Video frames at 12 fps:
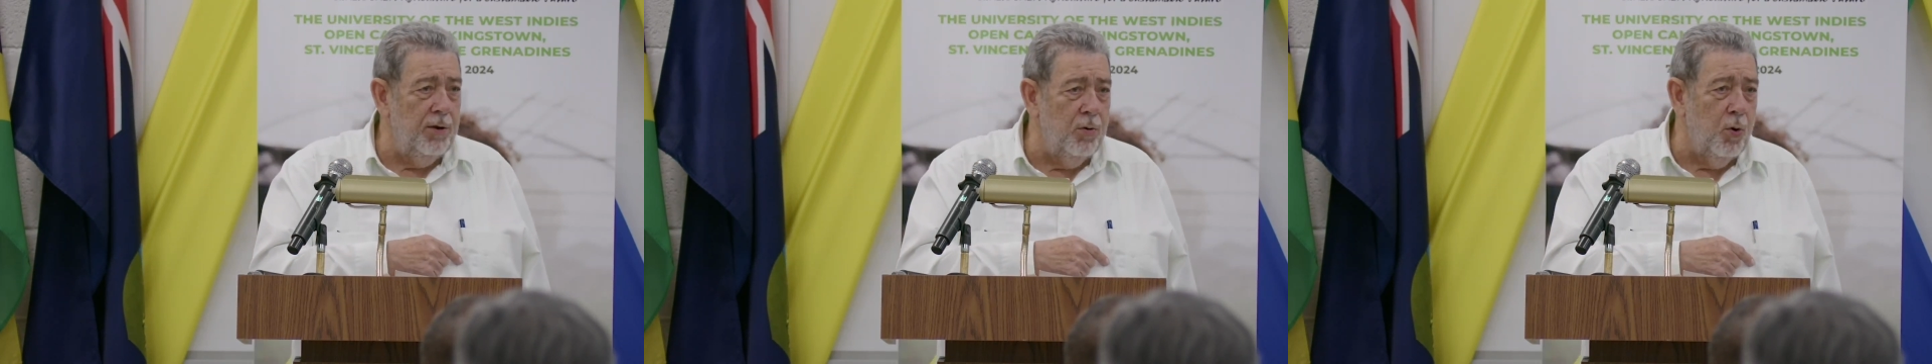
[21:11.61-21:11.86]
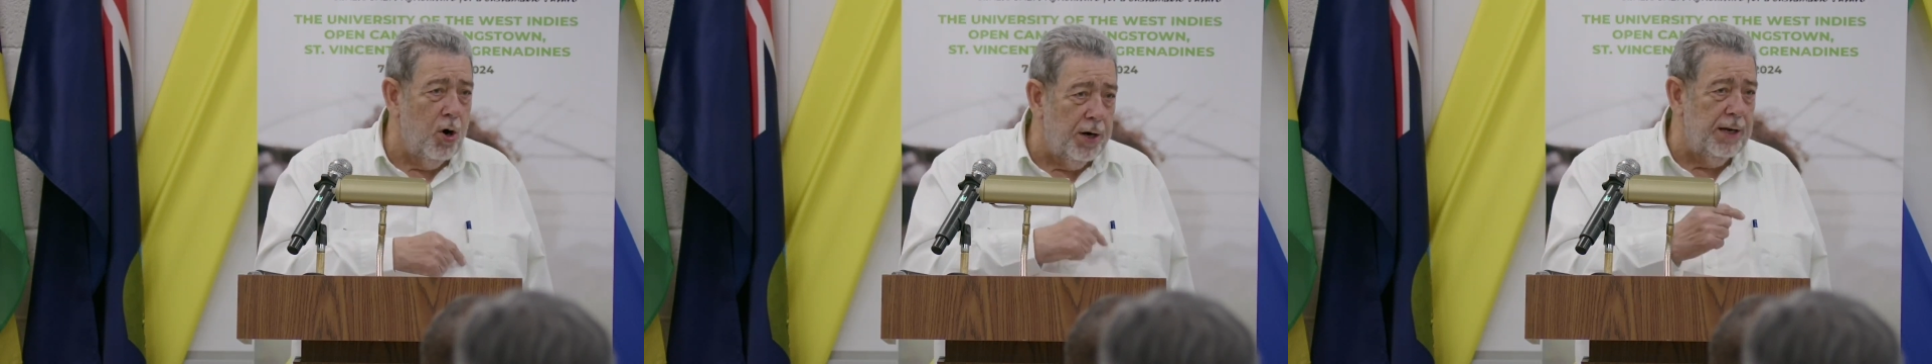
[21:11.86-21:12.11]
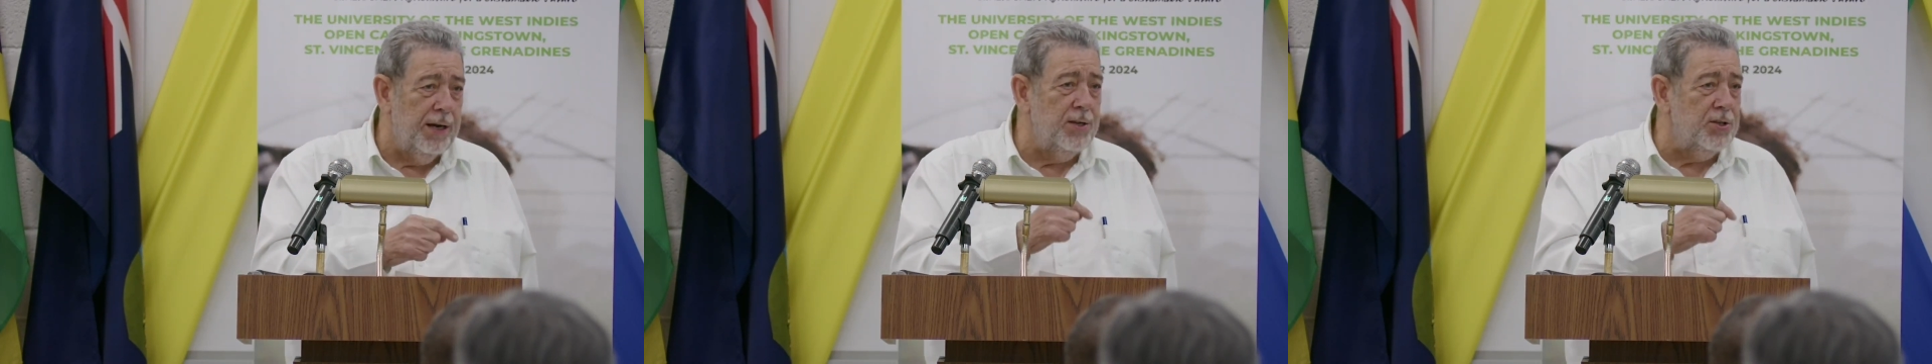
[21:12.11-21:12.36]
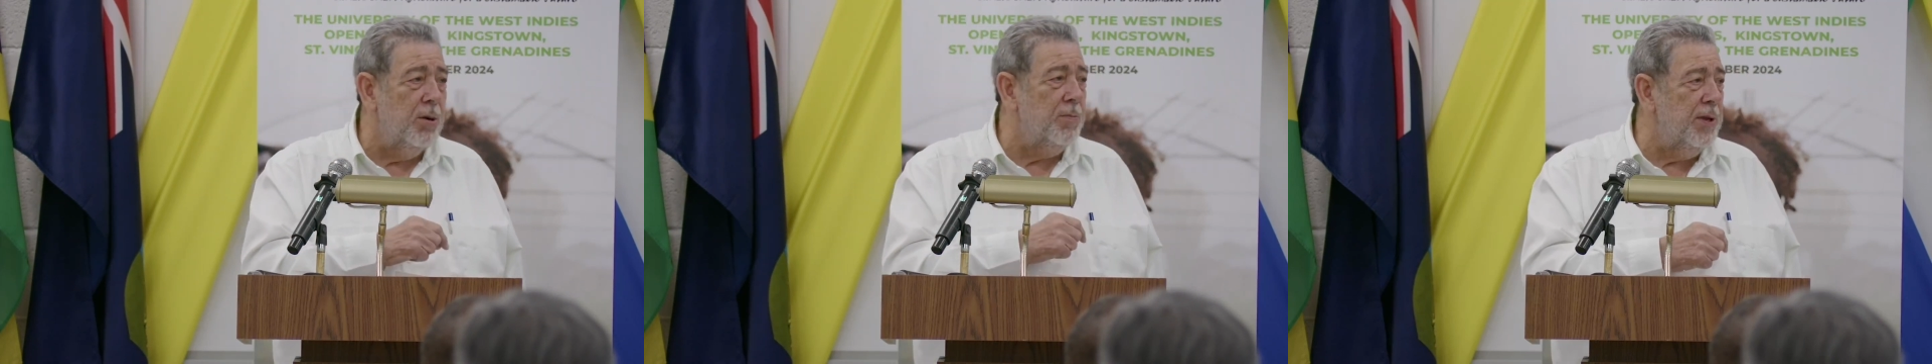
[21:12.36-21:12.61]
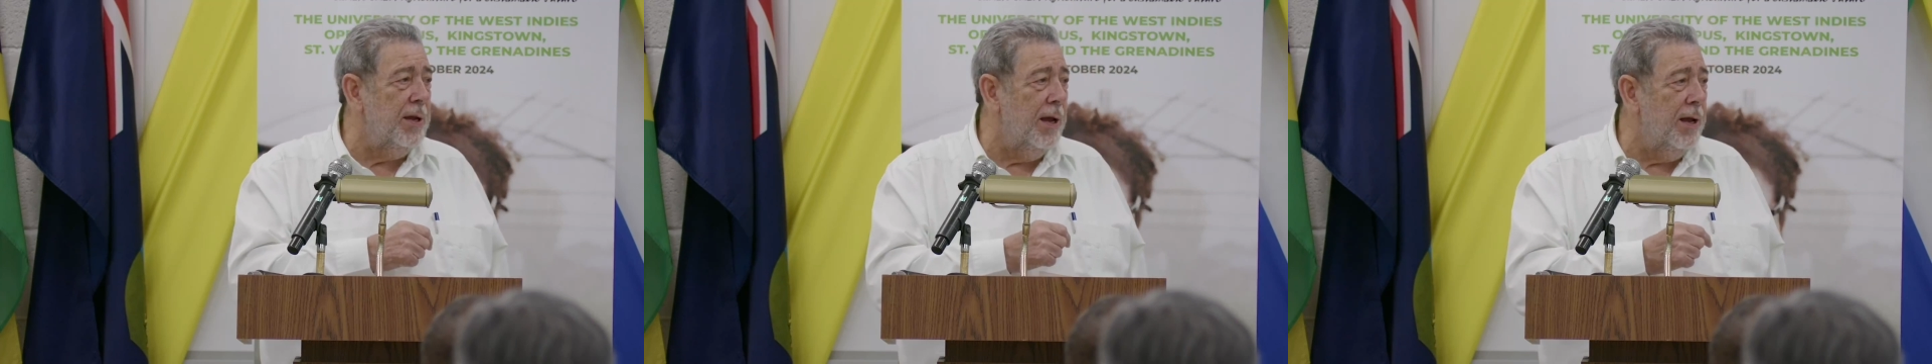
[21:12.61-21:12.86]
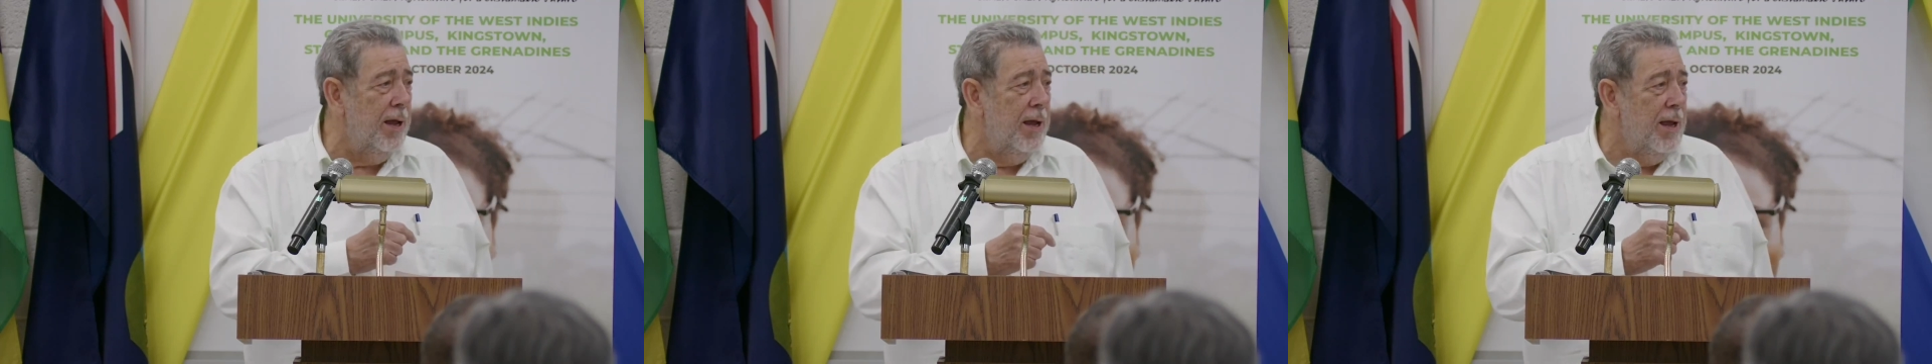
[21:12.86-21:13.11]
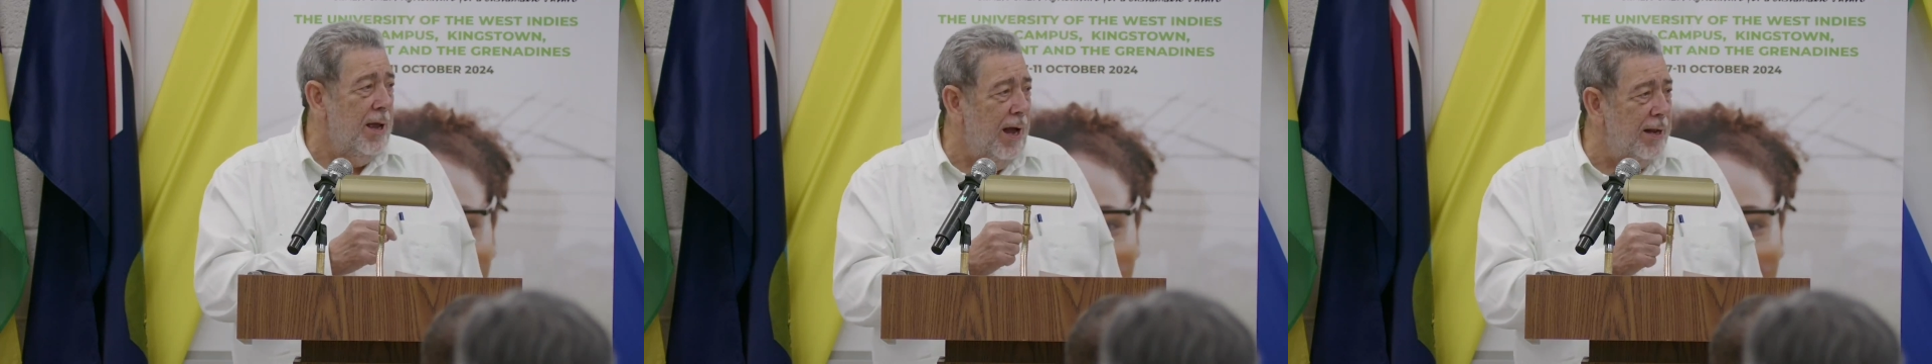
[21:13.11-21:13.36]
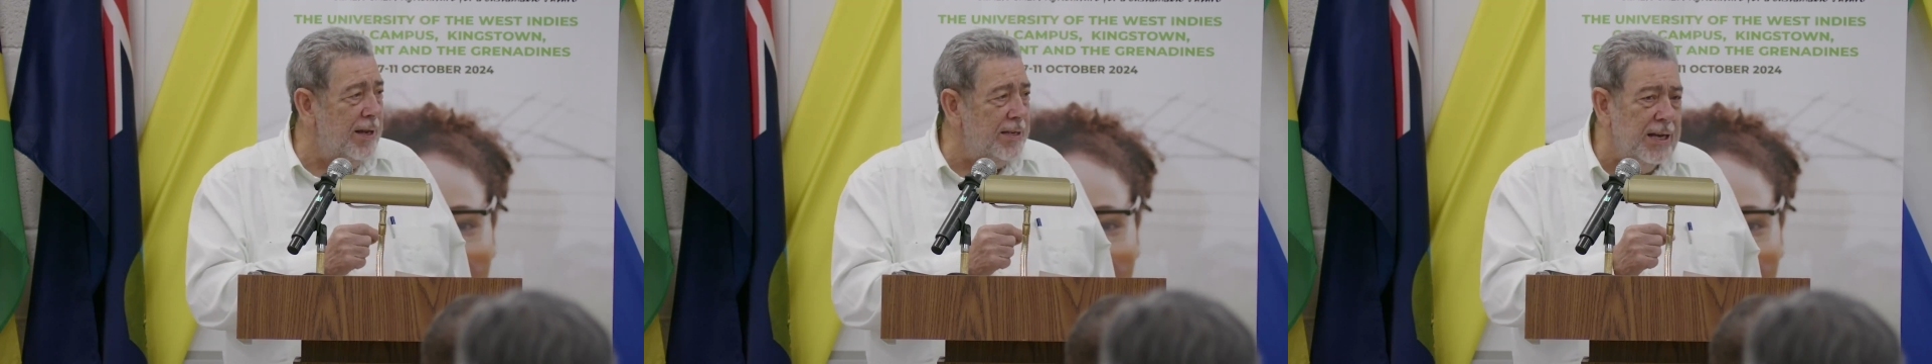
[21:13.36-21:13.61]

When you're working on something